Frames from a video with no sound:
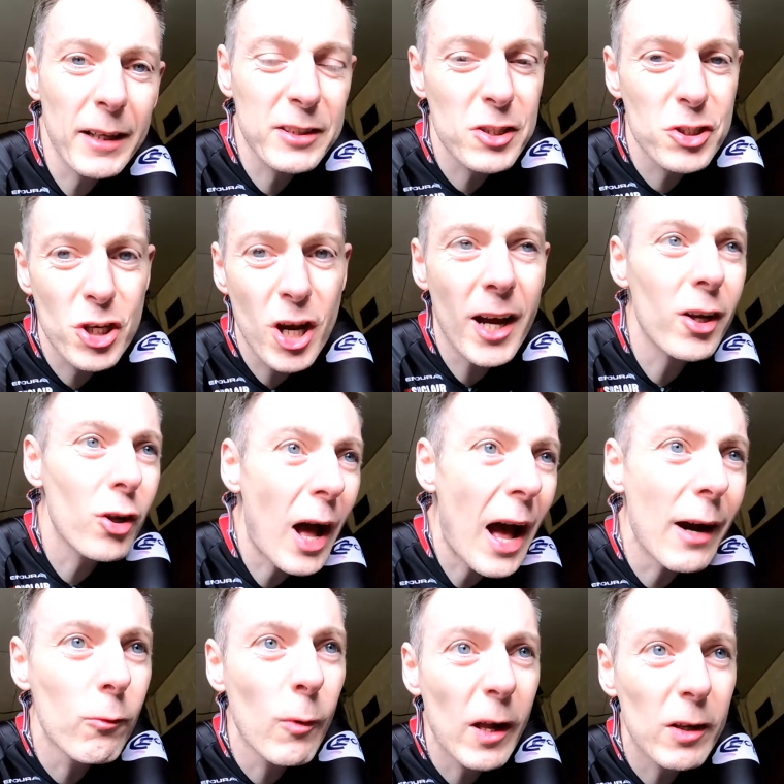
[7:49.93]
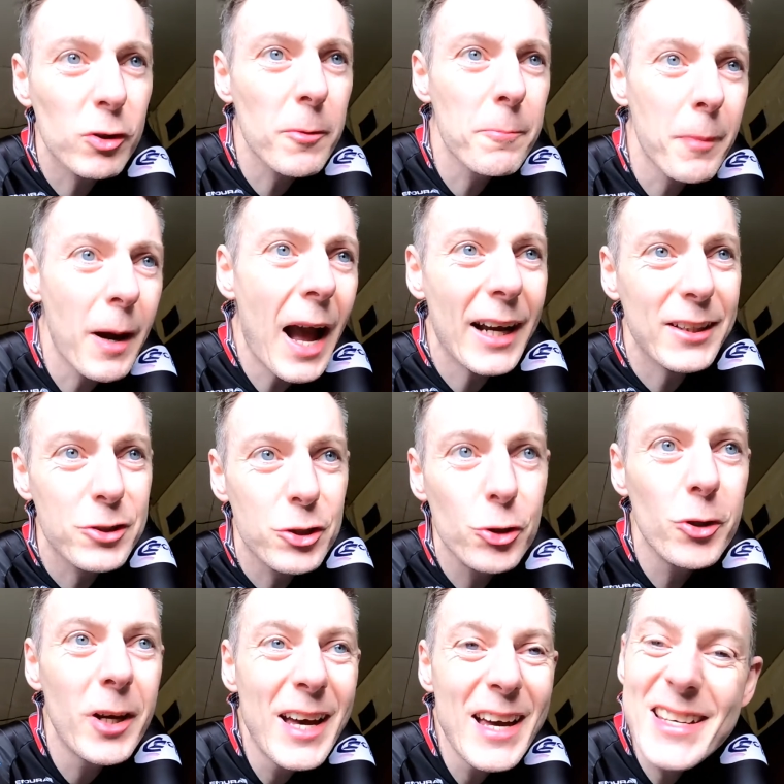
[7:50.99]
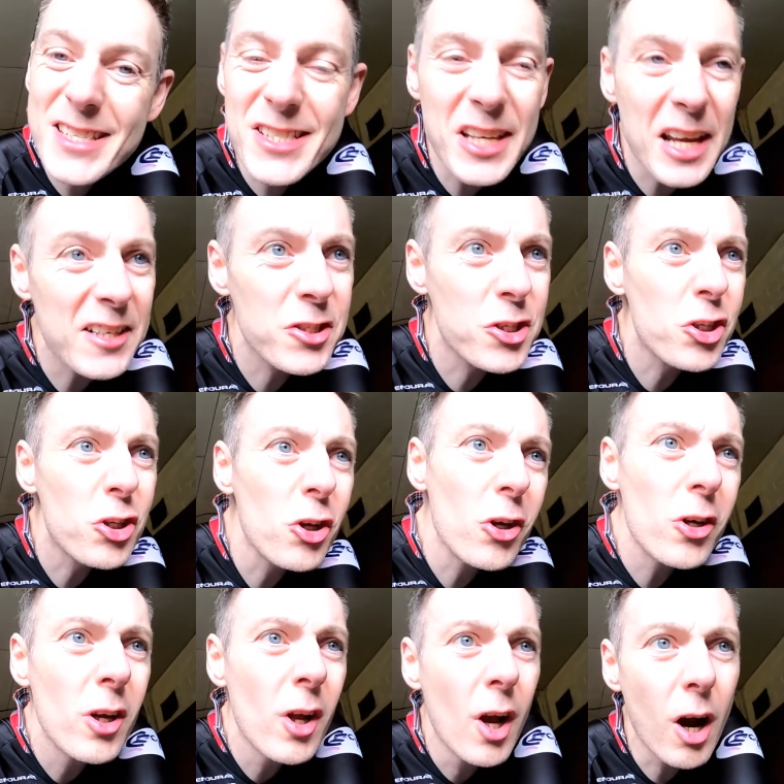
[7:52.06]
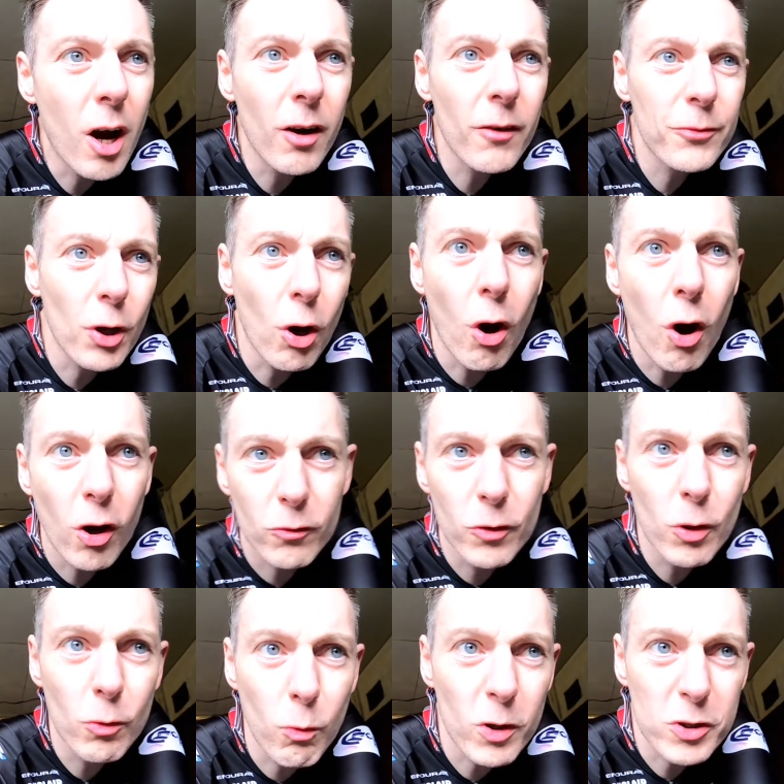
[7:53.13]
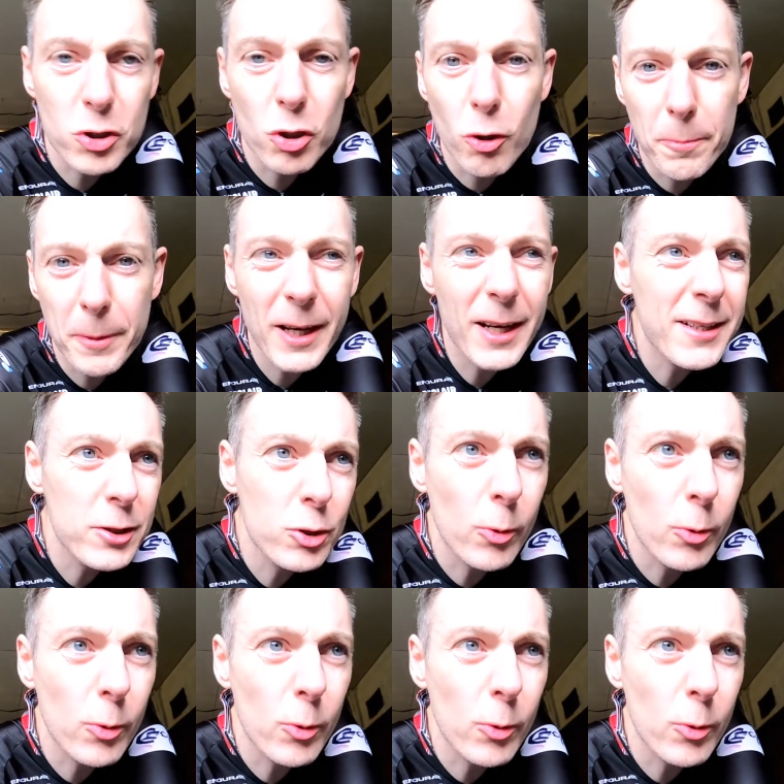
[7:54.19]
back to the channel and welcome back to stage 2 of the Haute Route Watopia